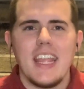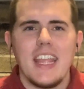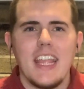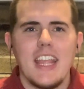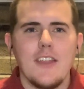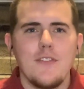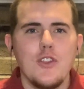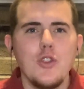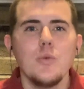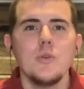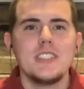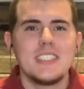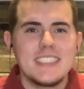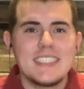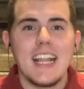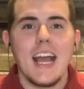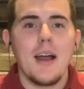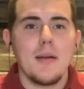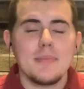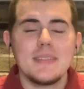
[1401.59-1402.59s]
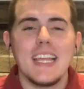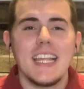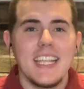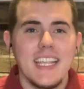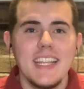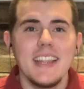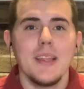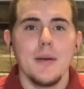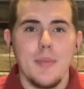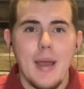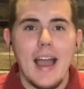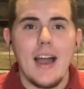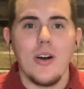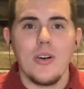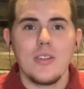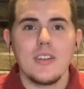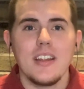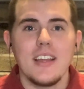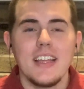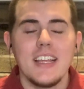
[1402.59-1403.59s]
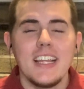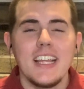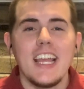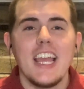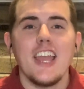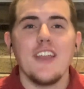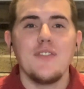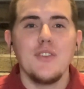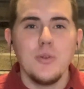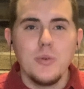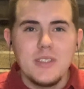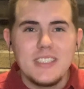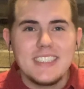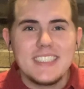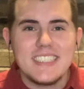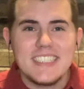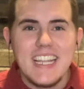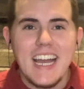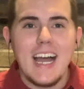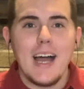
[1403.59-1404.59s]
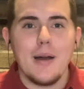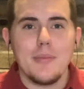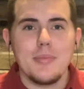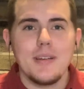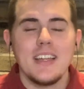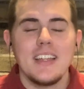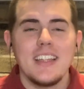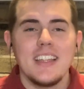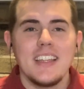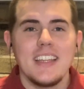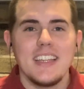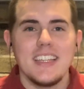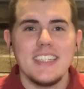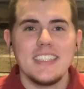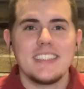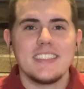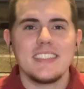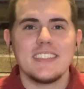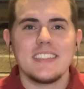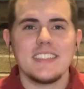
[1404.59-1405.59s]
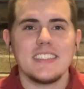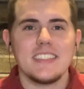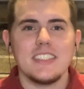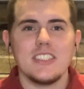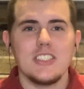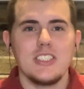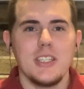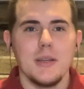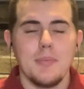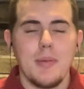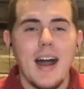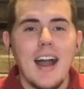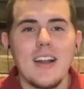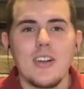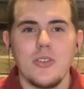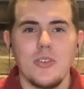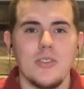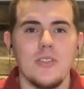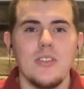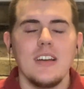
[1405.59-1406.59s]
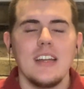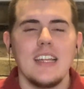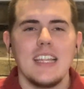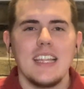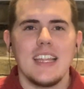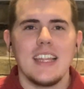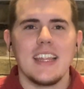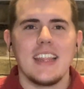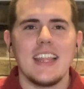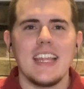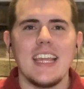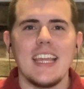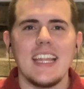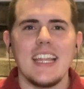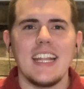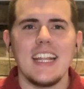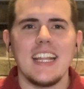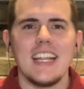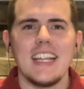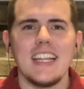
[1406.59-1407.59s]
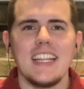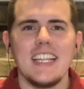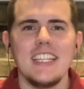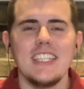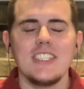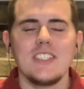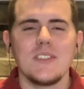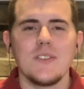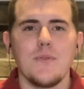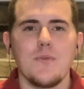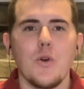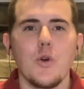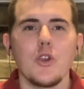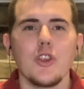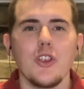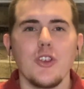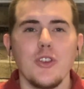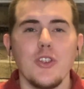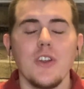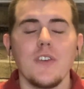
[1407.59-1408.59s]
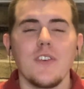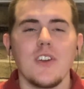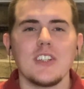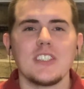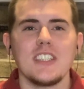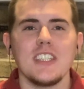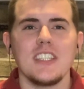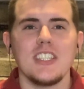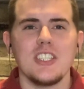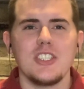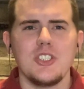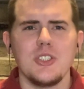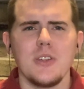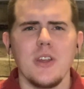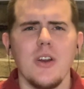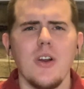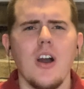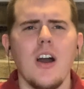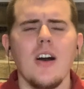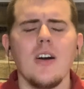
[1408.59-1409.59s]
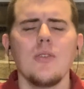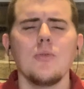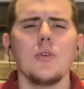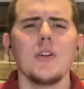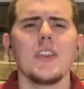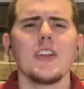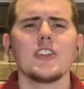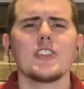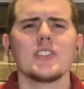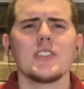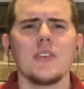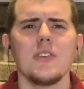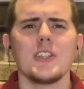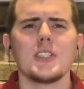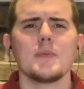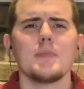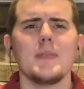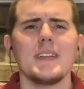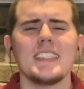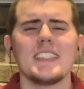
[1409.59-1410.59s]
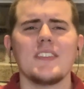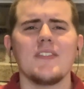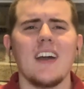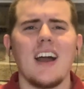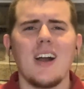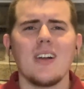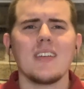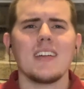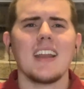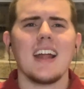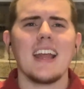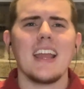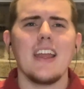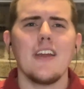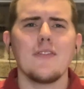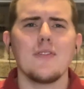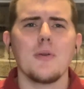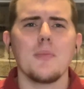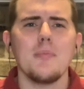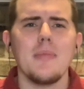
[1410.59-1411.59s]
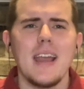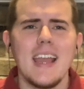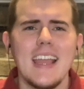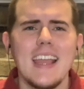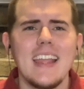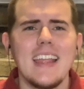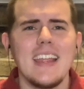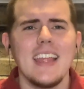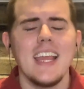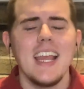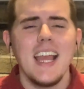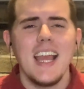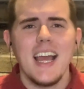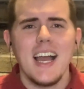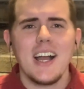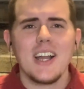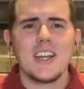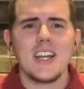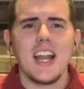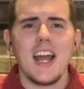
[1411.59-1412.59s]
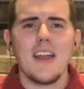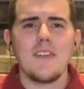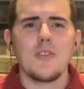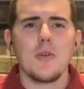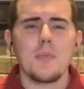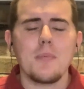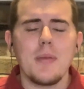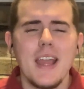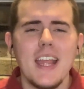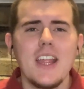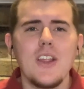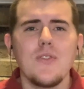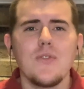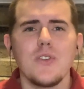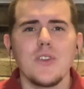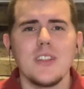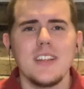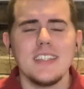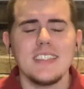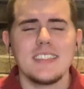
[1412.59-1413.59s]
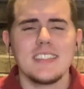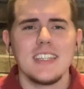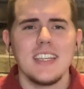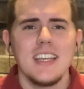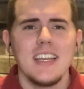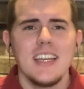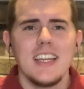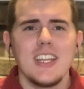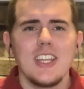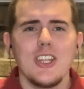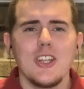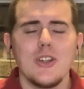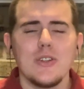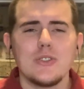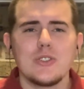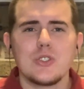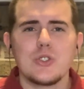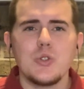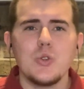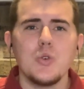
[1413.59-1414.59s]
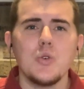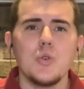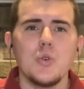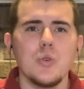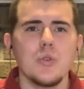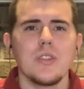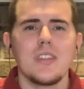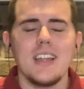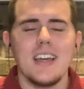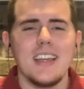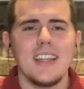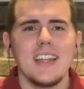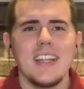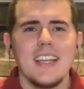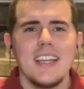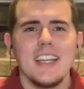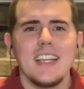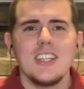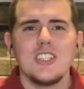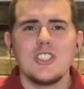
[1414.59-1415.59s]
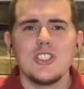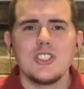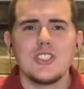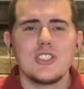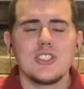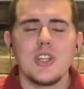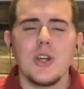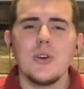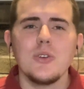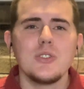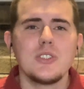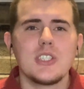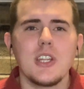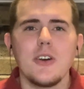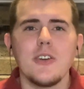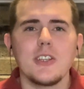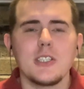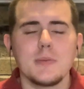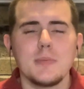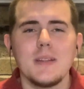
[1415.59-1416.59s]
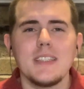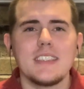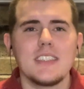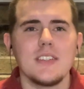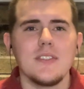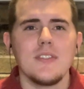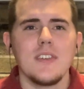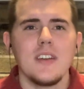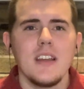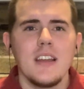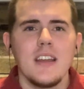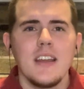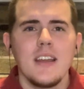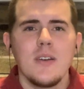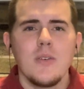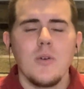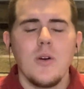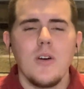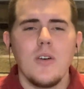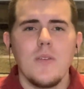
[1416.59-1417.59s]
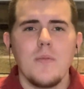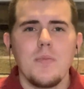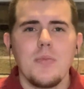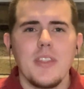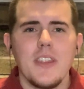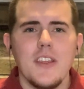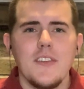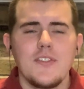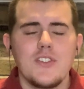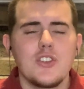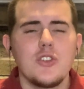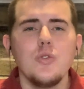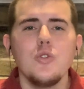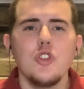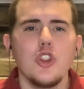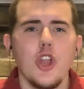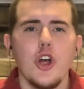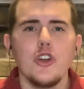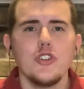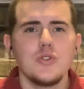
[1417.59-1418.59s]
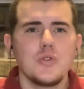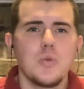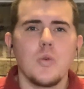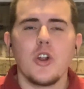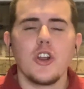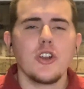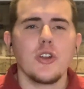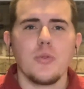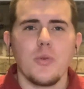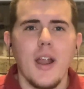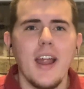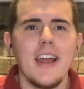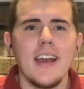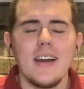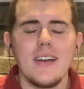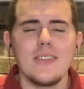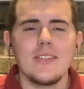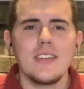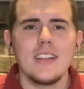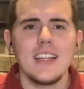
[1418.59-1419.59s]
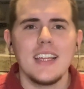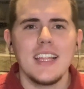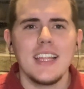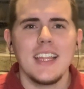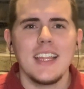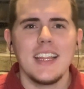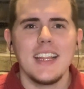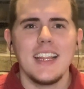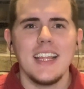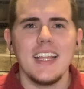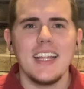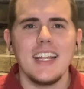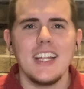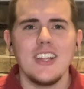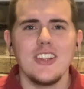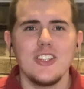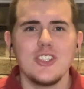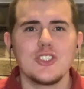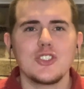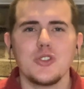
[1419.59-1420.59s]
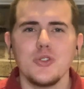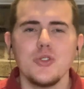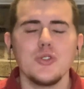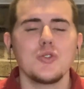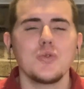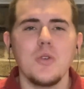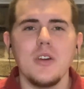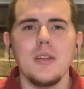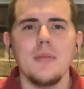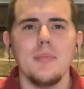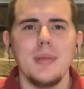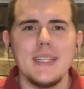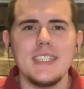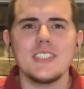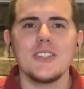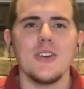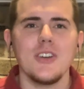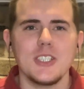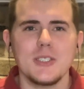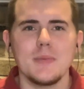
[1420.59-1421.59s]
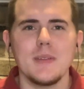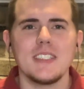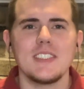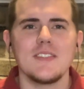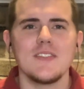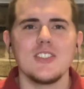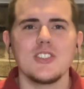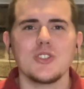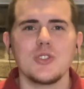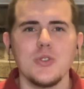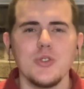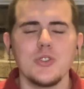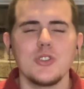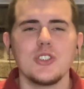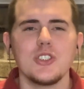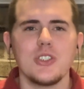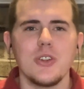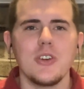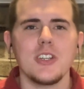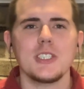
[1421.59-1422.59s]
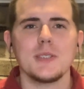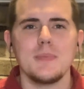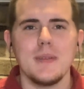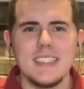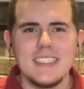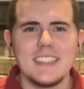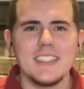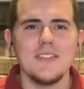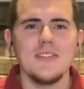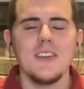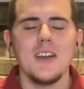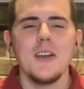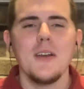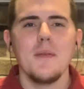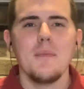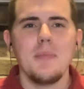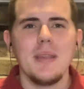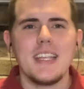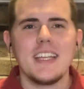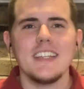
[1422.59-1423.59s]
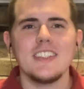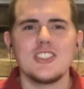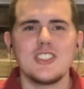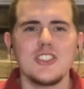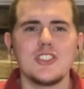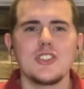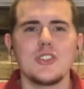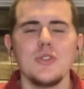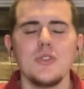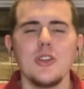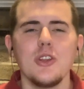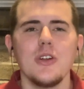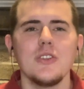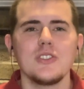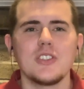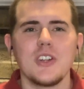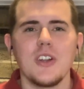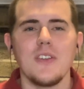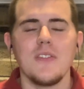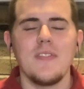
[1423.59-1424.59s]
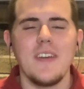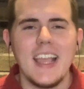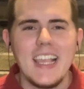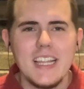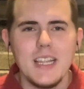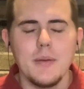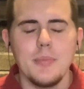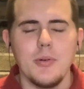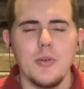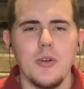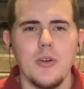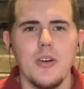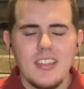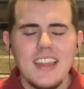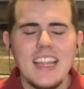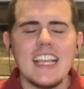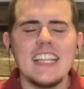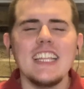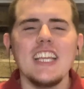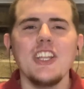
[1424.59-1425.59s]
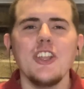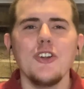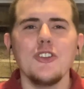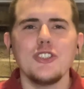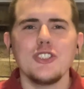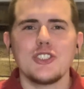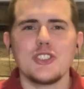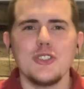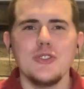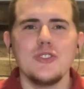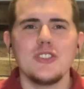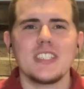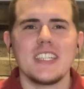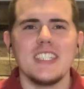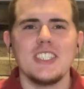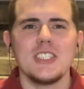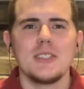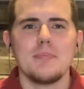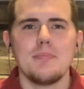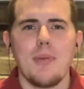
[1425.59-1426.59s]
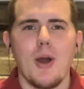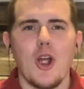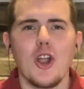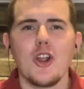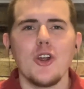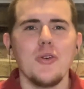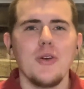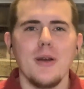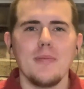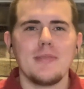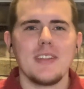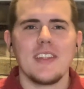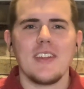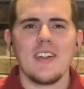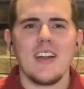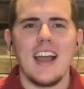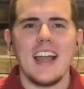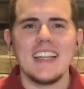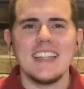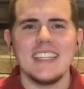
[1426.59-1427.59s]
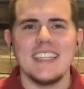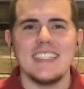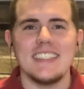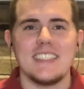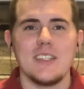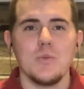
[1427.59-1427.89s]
If you would stop taking them out, if you would stop this debacle, then these 4-year universities that you go, oh, well, they're so expensive. How could I ever pay? How could I ever pay for this, school that is just so expensive? Well, if student loans weren't around, then the schools wouldn't be so expensive. The schools are so expensive because the student loans are available. And they know that students can just borrow up to their eyelids.